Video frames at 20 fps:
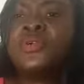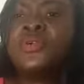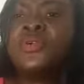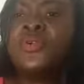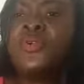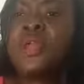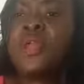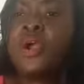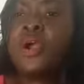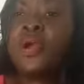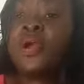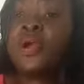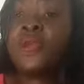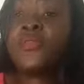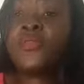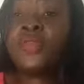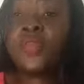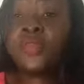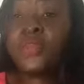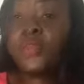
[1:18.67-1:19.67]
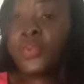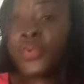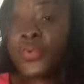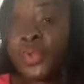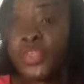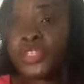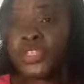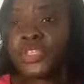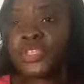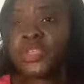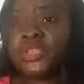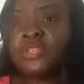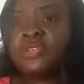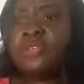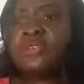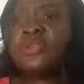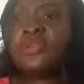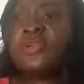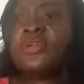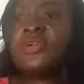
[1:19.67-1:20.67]
We are all very pressured.
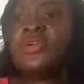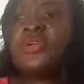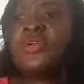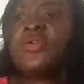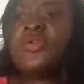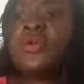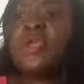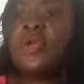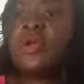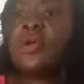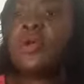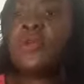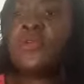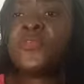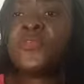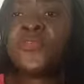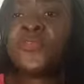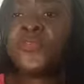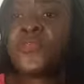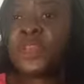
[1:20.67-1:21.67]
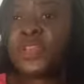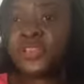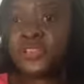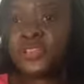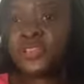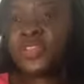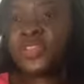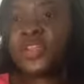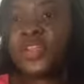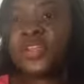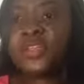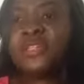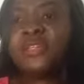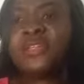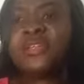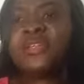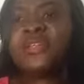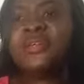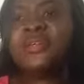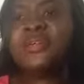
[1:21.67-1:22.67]
We are all
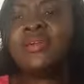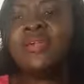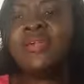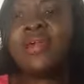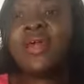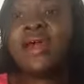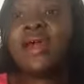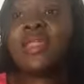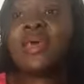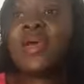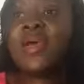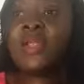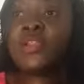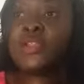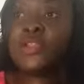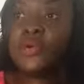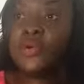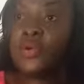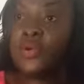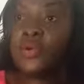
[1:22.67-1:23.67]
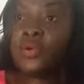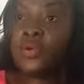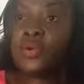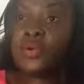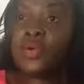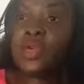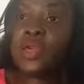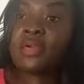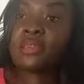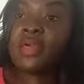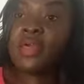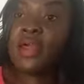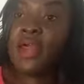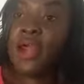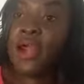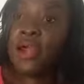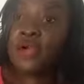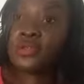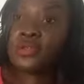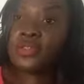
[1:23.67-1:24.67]
frustrated. And I know that
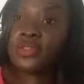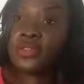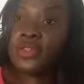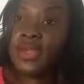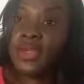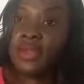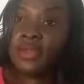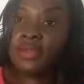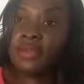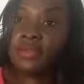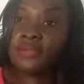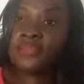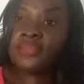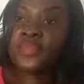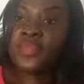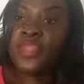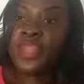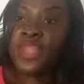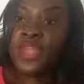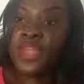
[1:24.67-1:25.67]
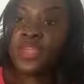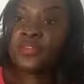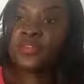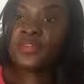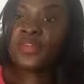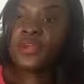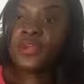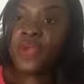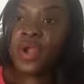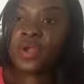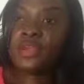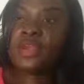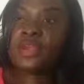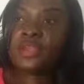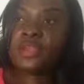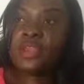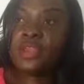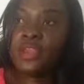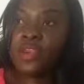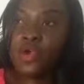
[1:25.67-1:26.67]
out there, everyone
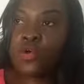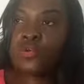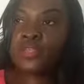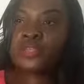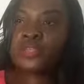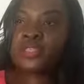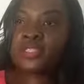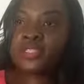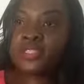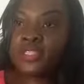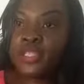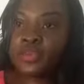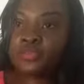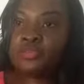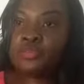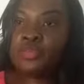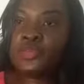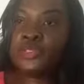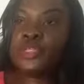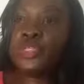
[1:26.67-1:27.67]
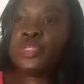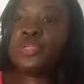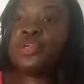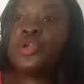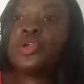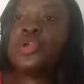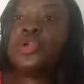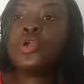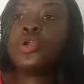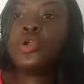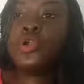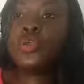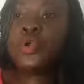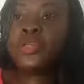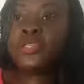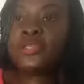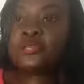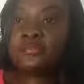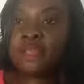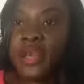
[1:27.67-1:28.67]
knows somebody who
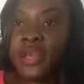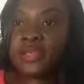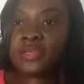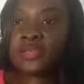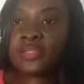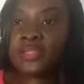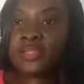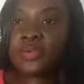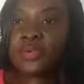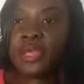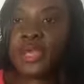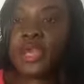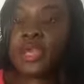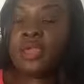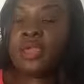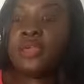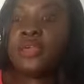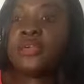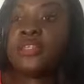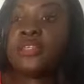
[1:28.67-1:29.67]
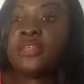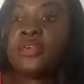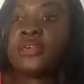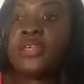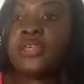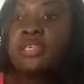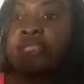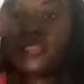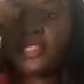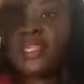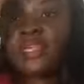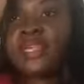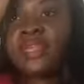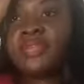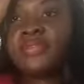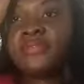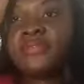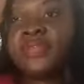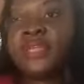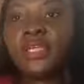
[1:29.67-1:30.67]
has passed away. So this
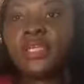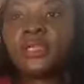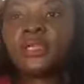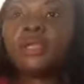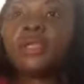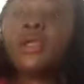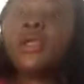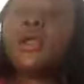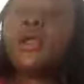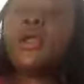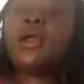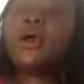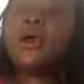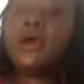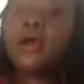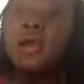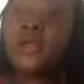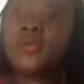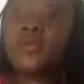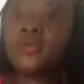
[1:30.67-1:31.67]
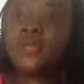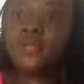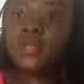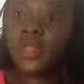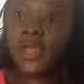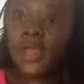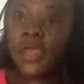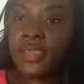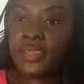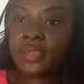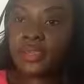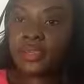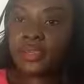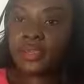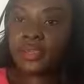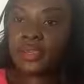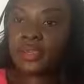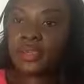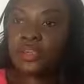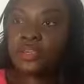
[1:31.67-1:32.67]
evening, I would like
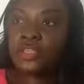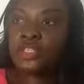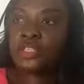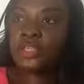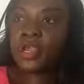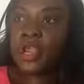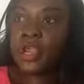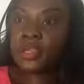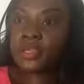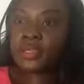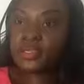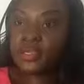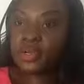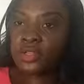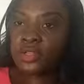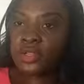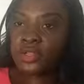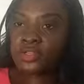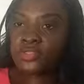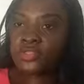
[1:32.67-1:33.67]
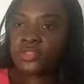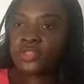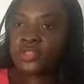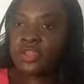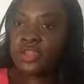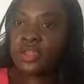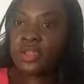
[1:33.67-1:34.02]
to acknowledge